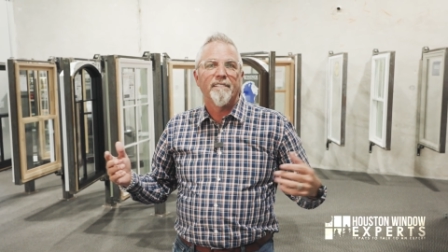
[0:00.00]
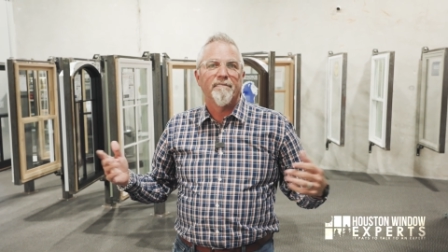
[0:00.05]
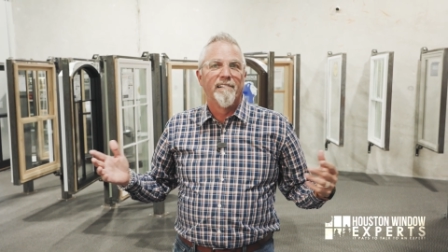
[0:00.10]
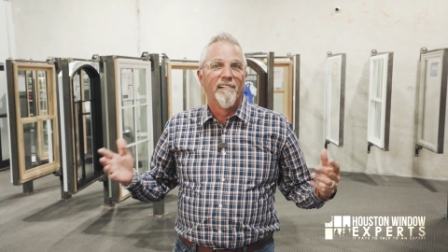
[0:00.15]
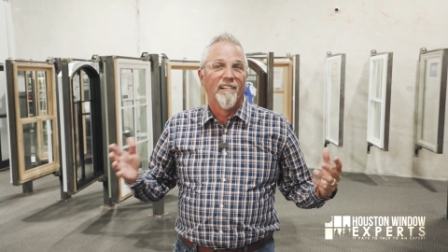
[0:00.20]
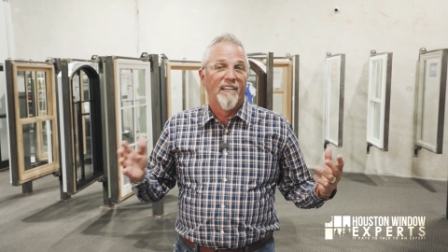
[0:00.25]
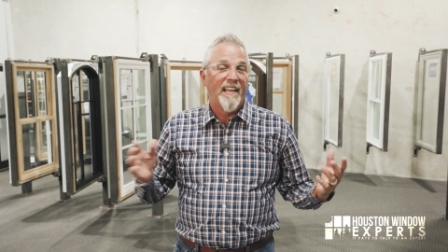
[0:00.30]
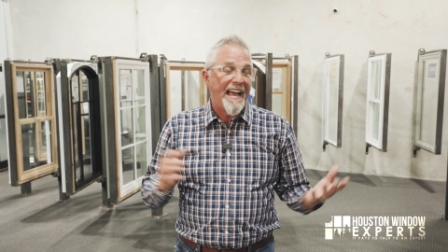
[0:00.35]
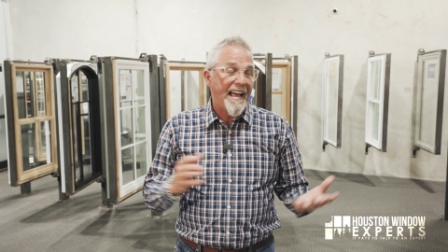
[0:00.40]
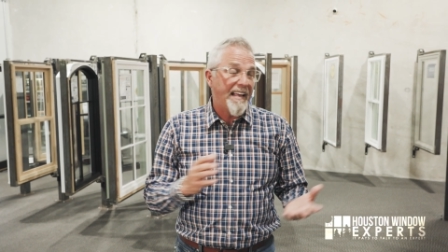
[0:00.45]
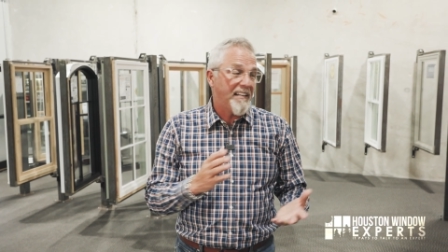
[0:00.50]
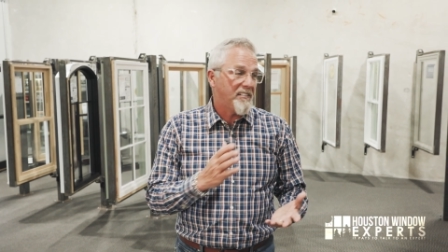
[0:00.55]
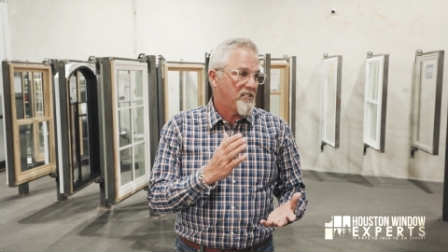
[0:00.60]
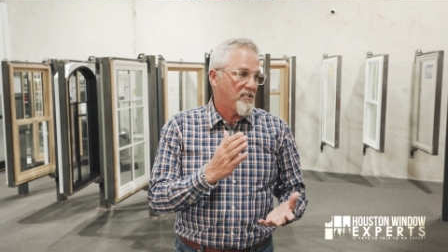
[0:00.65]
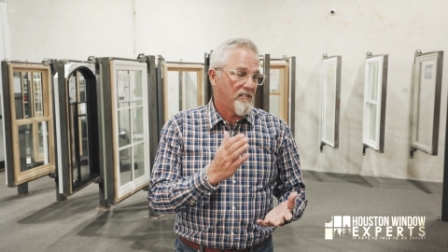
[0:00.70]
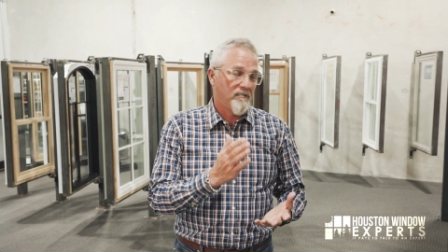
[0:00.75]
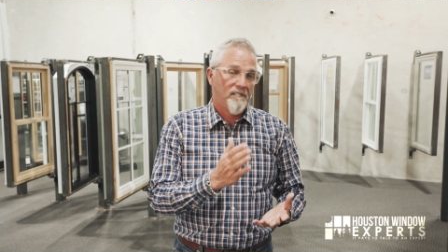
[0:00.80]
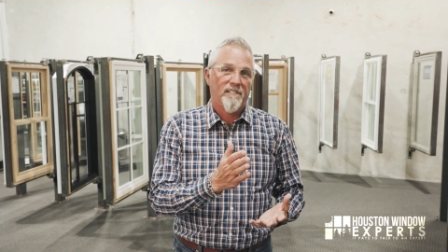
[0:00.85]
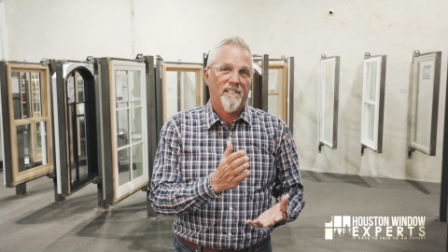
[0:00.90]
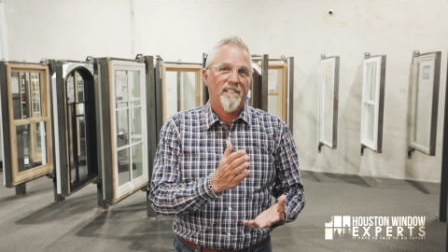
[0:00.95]

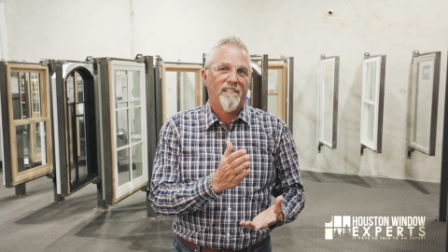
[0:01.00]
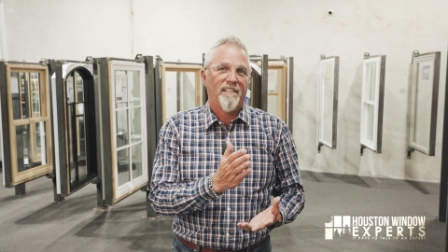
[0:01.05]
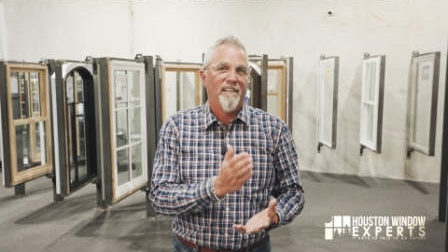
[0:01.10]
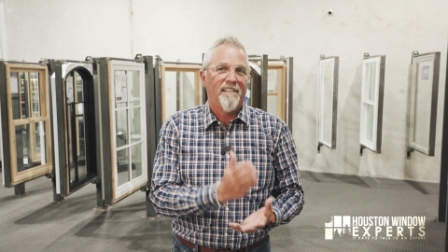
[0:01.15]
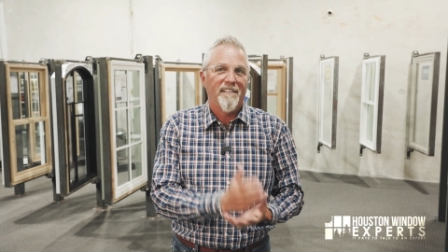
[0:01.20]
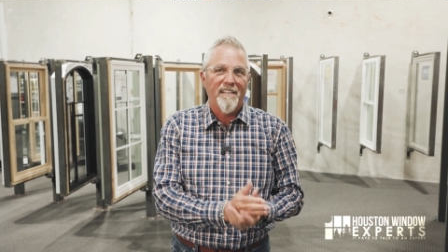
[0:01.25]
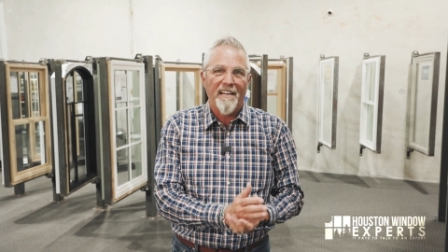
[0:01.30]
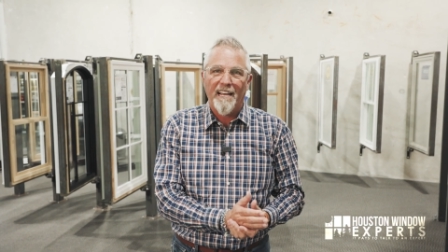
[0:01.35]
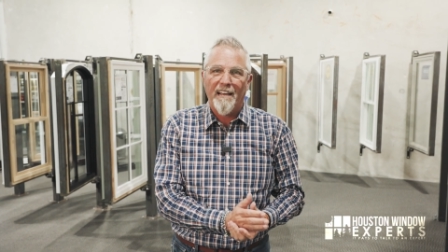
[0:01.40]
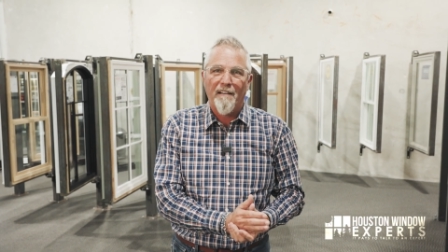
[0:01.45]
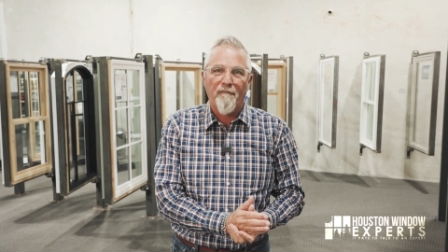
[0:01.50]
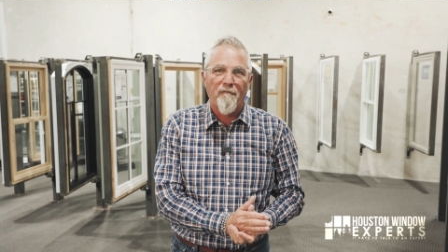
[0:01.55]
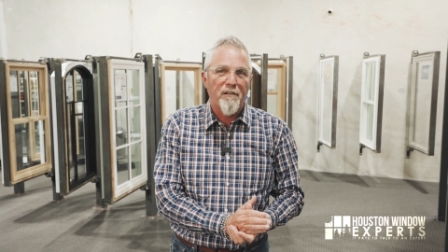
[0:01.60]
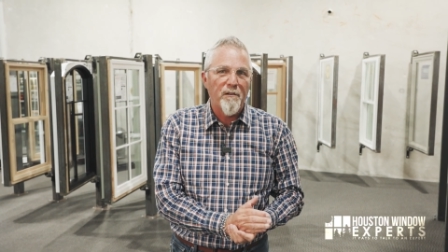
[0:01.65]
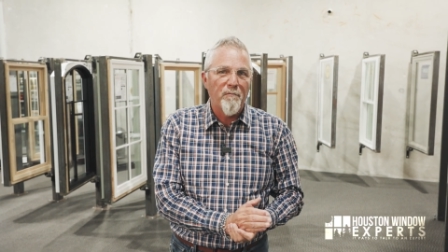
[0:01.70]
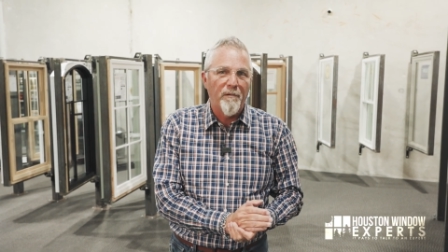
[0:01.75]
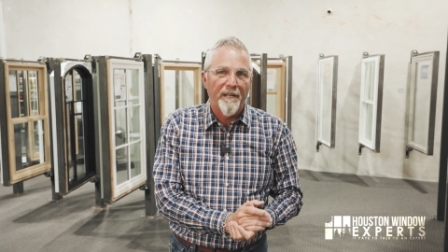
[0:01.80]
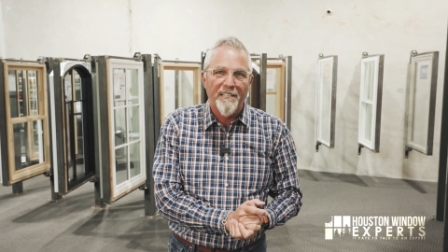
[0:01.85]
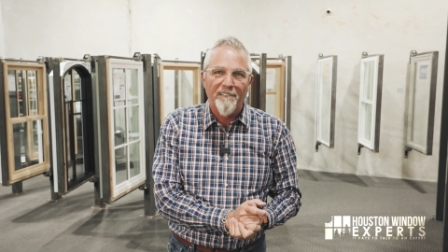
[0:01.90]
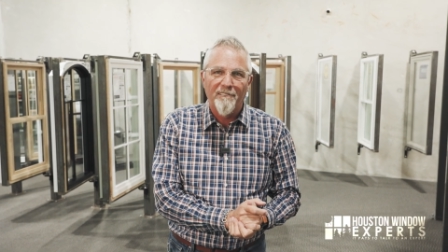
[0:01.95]
Glass, and
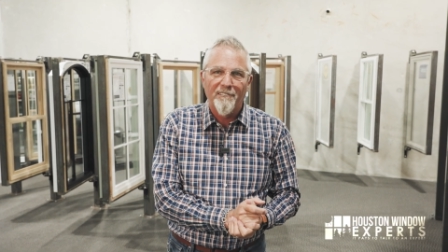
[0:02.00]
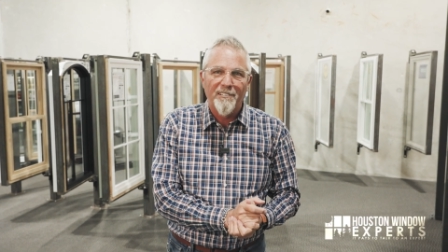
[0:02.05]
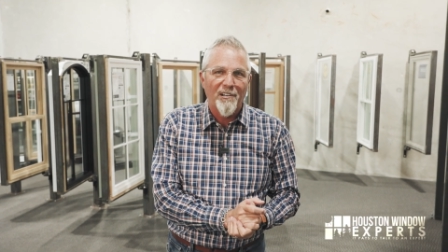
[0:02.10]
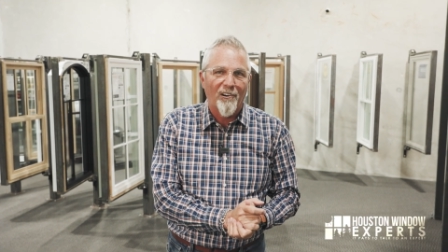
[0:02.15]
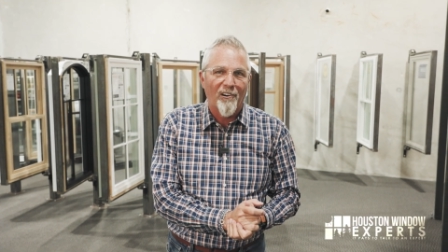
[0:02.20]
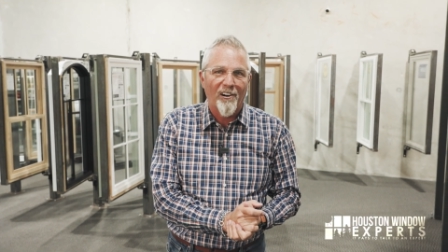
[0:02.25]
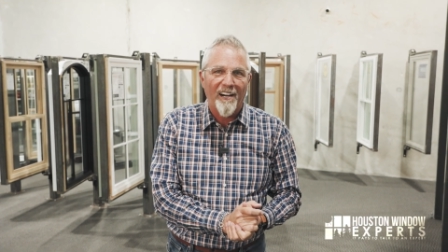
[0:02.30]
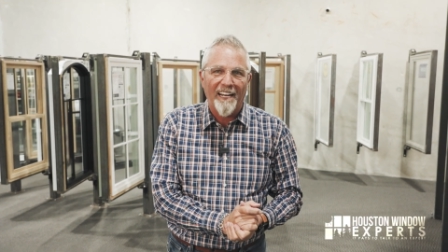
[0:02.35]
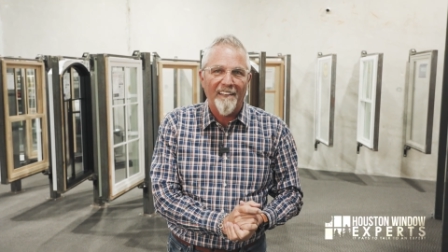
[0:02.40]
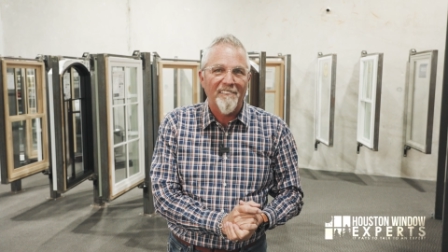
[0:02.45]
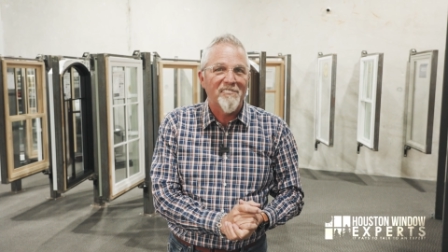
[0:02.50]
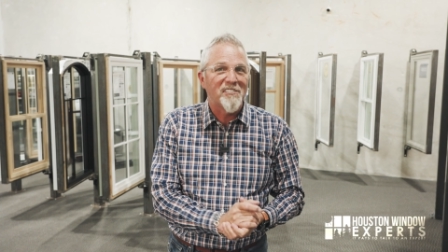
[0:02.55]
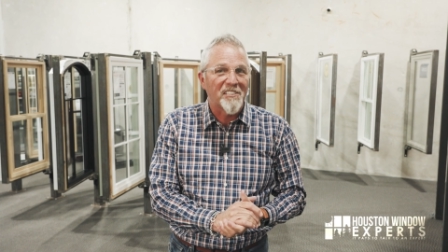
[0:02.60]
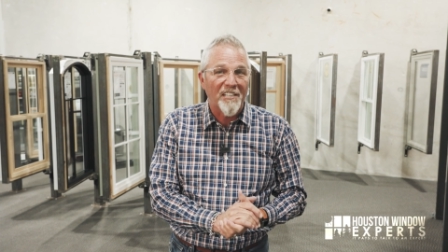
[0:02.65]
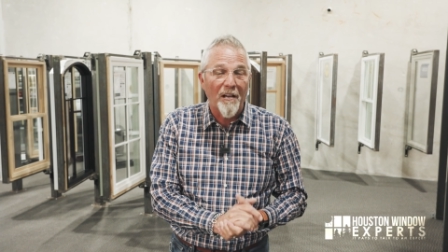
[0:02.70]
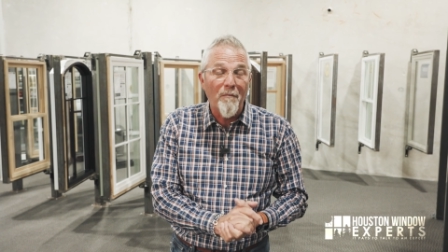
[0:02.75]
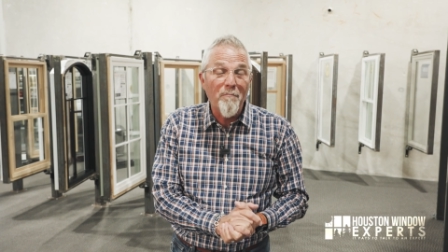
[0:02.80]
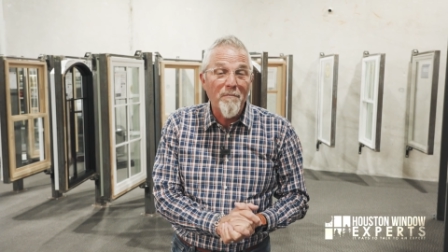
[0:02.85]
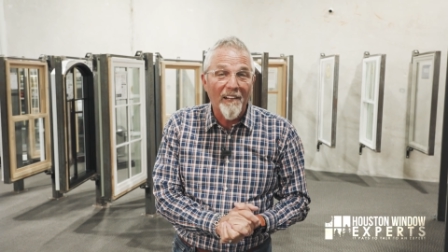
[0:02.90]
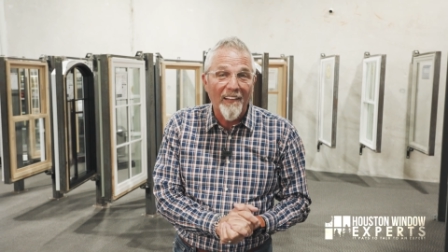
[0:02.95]
every window and door has
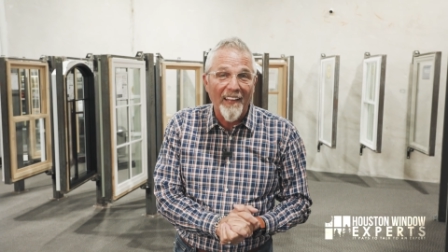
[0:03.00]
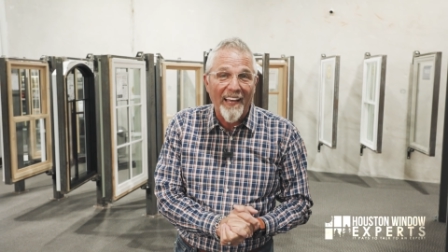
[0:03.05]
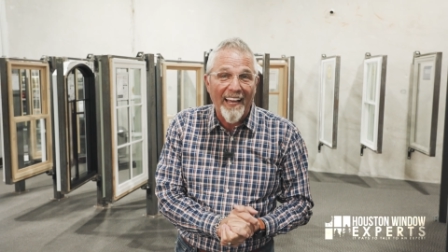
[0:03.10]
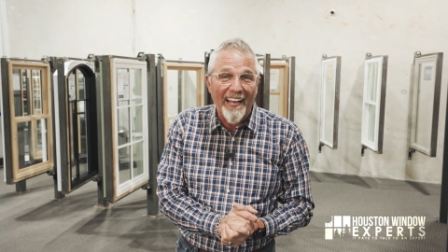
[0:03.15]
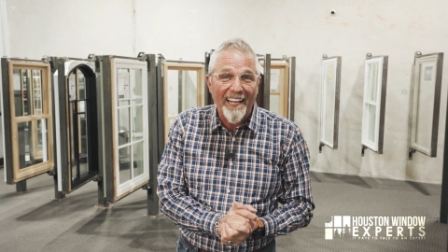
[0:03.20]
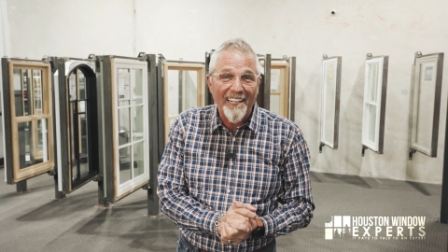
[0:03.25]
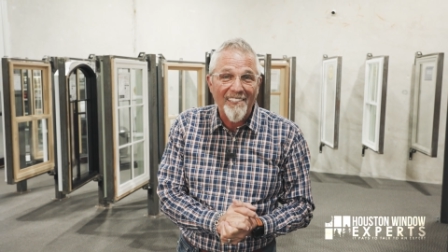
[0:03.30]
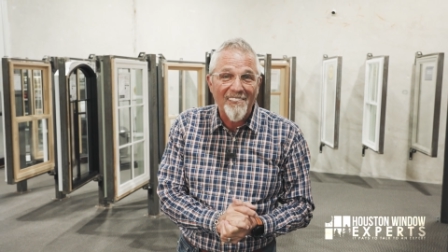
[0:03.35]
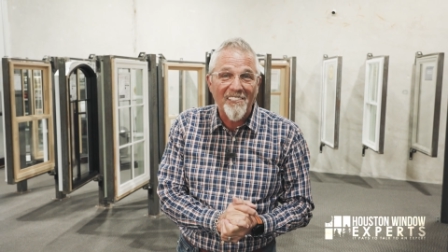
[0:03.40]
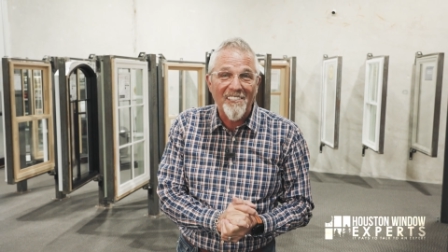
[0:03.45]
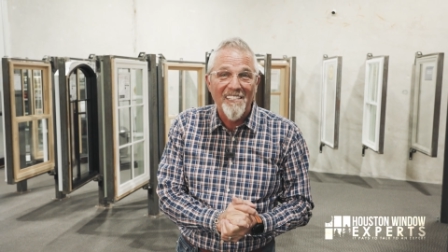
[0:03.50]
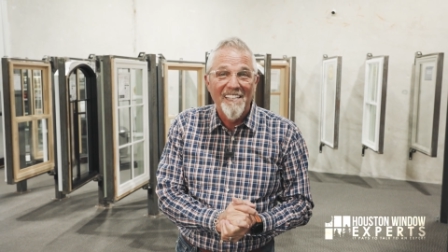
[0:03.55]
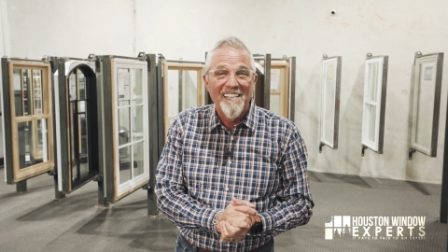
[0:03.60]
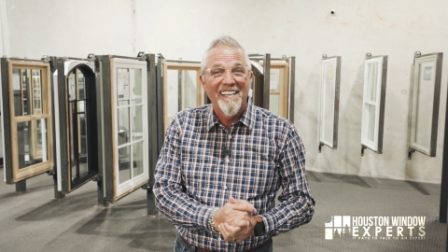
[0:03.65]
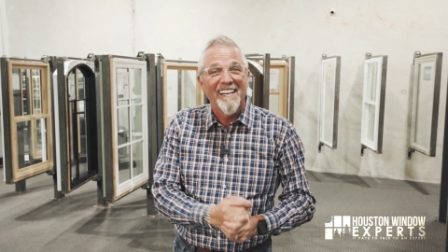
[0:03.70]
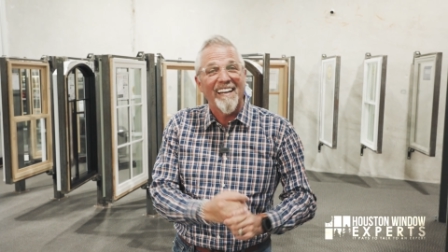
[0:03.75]
some glass,